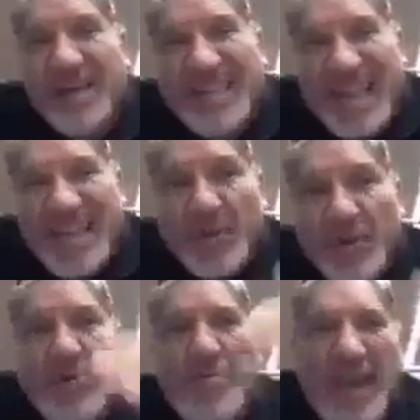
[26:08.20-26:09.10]
because
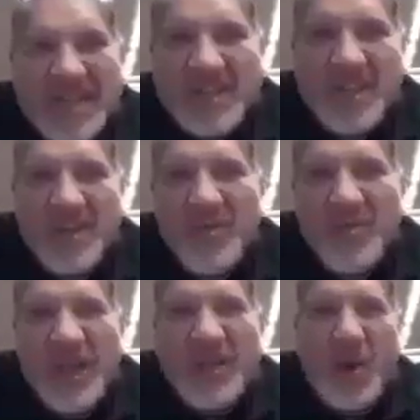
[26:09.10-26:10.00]
can you
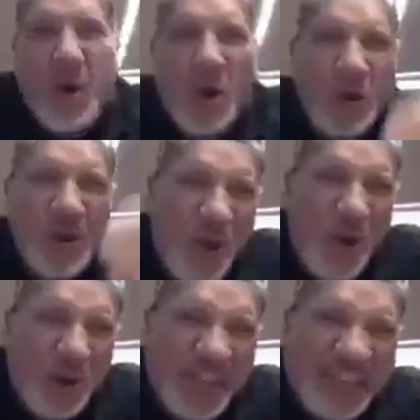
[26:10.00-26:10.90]
imagine when on
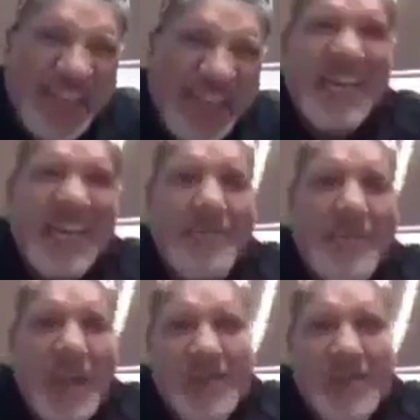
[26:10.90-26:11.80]
a
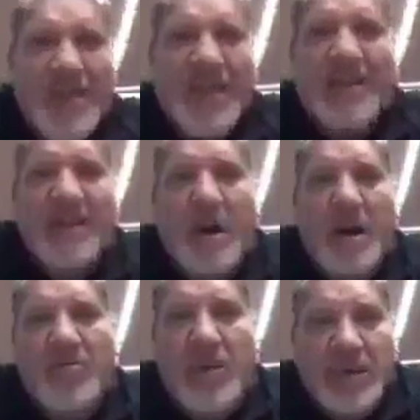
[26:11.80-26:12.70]
daily base that
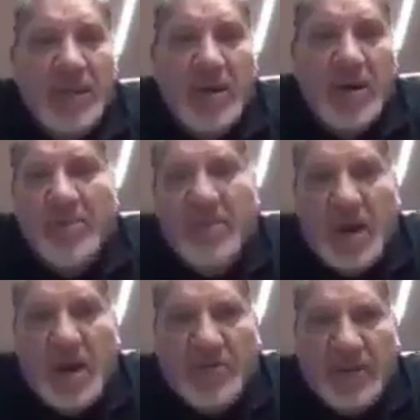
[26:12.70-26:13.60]
amount of money
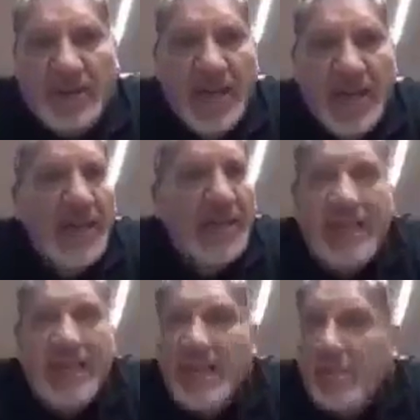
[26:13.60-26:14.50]
comes out of it?
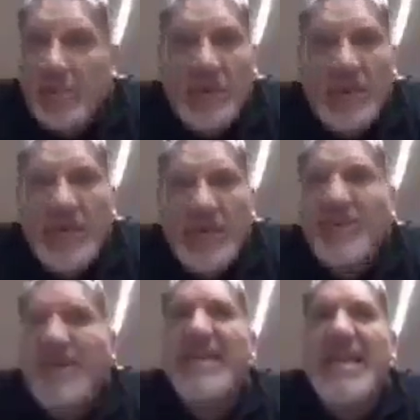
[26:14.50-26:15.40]
Then I would be
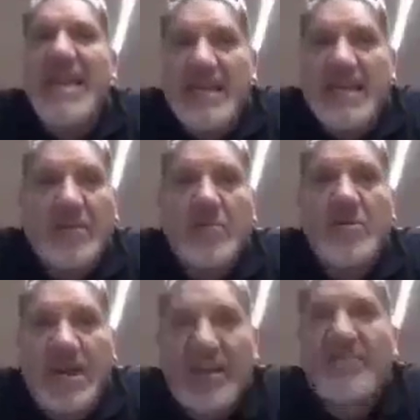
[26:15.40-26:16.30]
even an
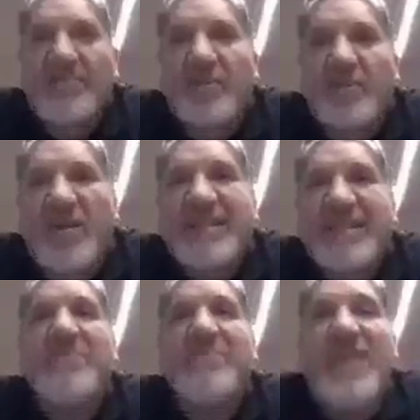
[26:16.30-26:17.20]
idiot to sell it for
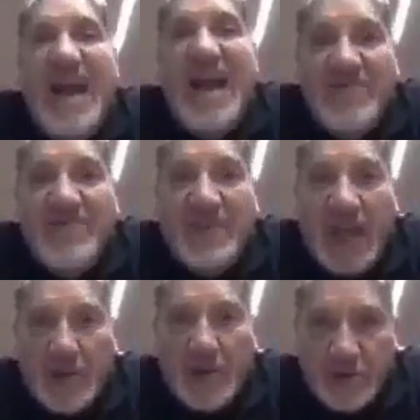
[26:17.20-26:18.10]

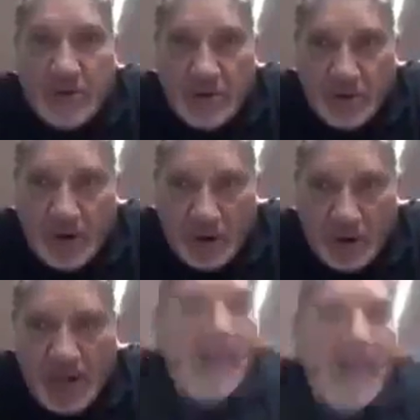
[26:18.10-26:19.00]
25,000
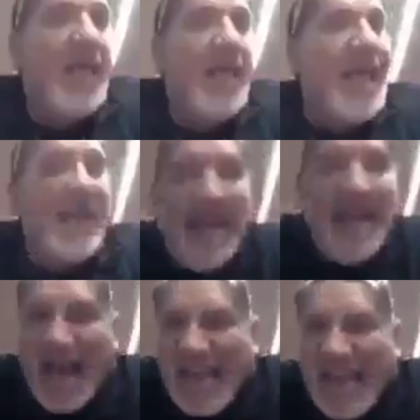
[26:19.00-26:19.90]
euros.
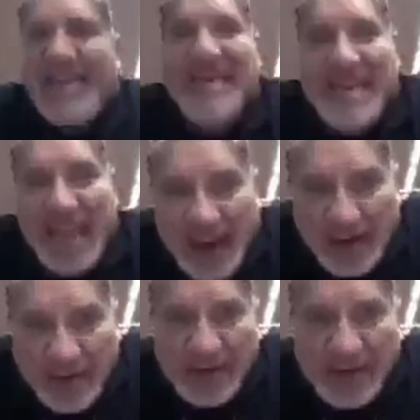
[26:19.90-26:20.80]
And I
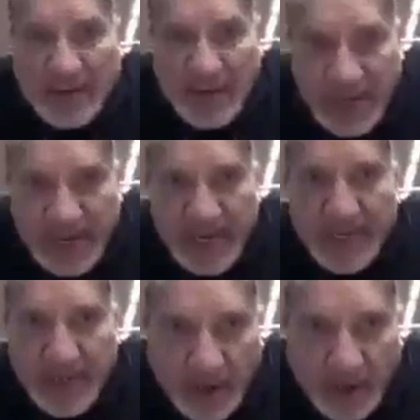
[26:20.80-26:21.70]

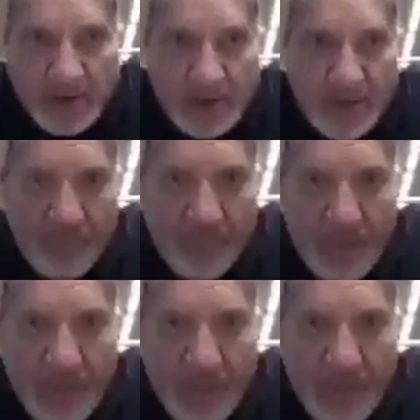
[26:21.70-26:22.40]
guarantee you